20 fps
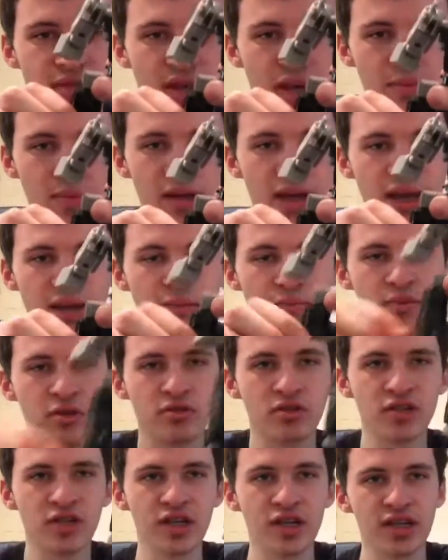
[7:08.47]
complicated
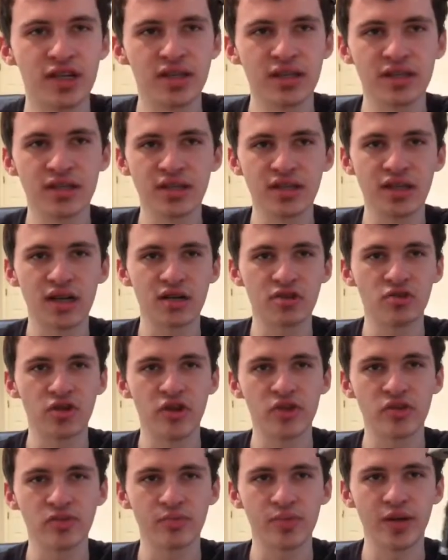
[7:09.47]
motion in this entire
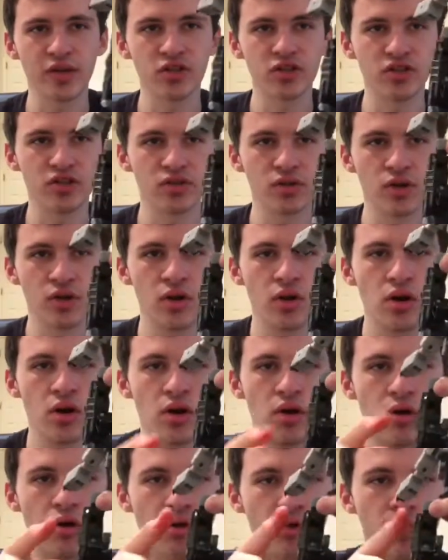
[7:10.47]
transformation.
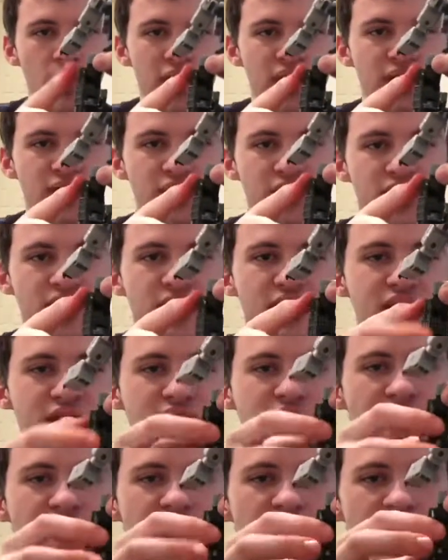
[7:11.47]
We're basically going
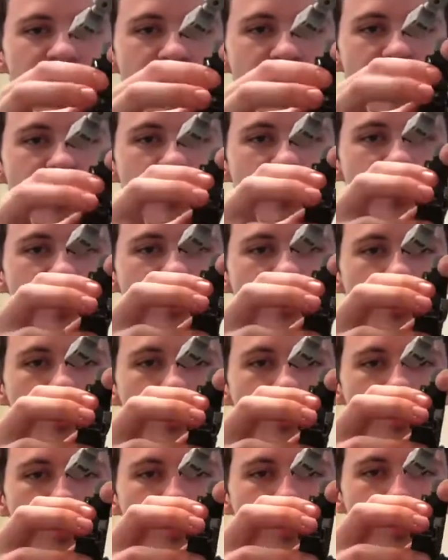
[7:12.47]

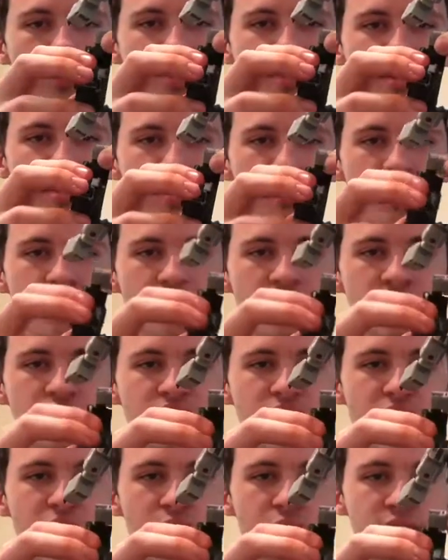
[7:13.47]
to push
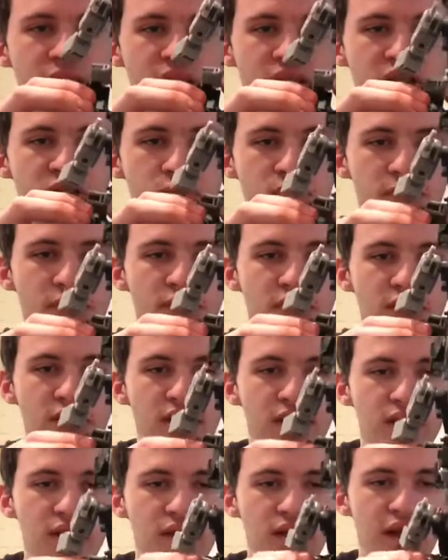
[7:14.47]
down and
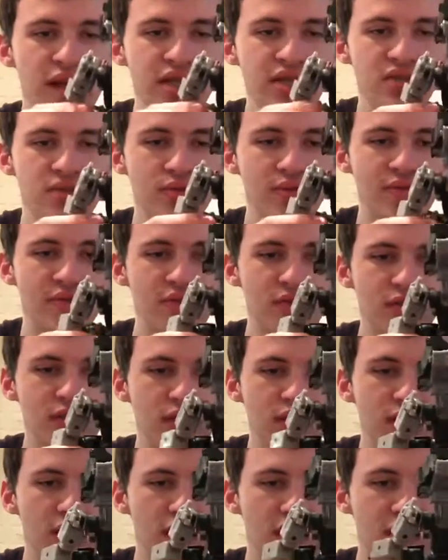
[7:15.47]
swivel the thigh
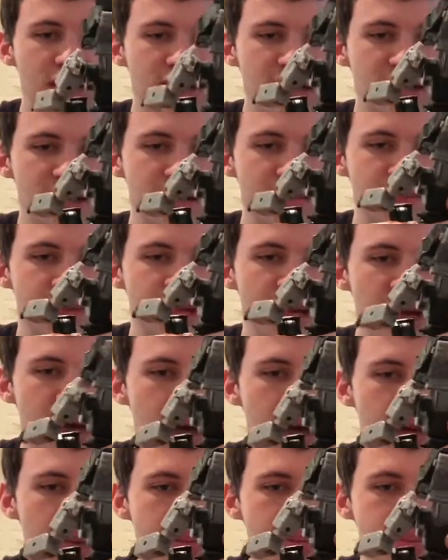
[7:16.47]
swivel at the same
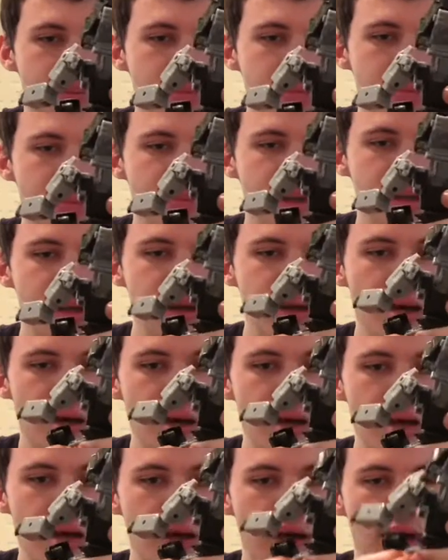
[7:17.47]
time
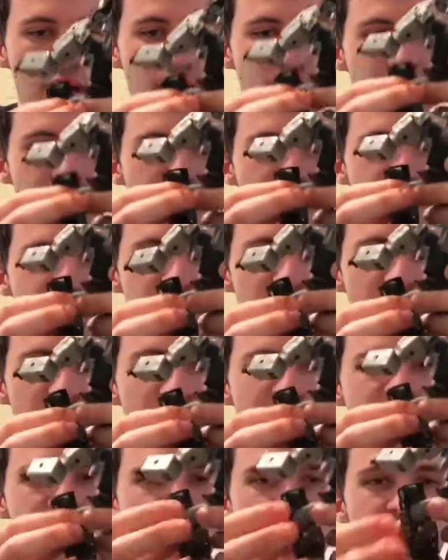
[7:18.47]
until it
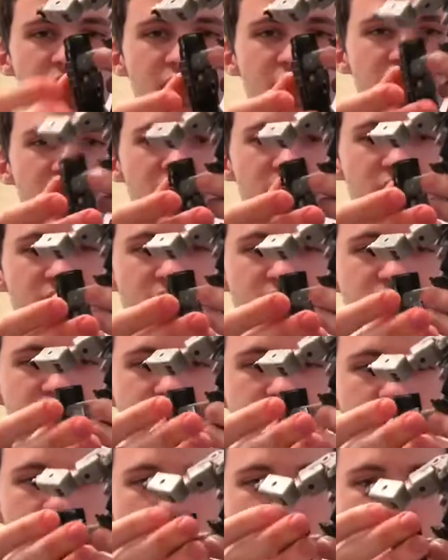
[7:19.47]
slides in like this.
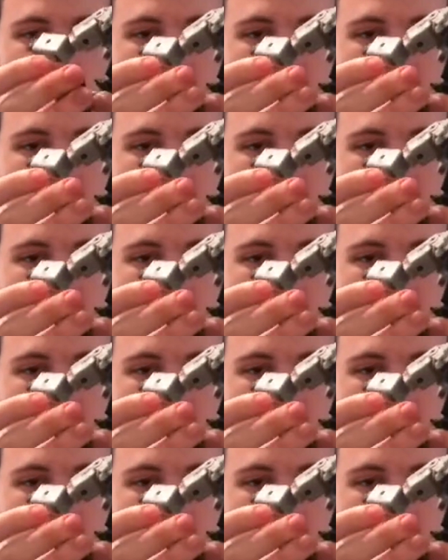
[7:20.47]
Then we're going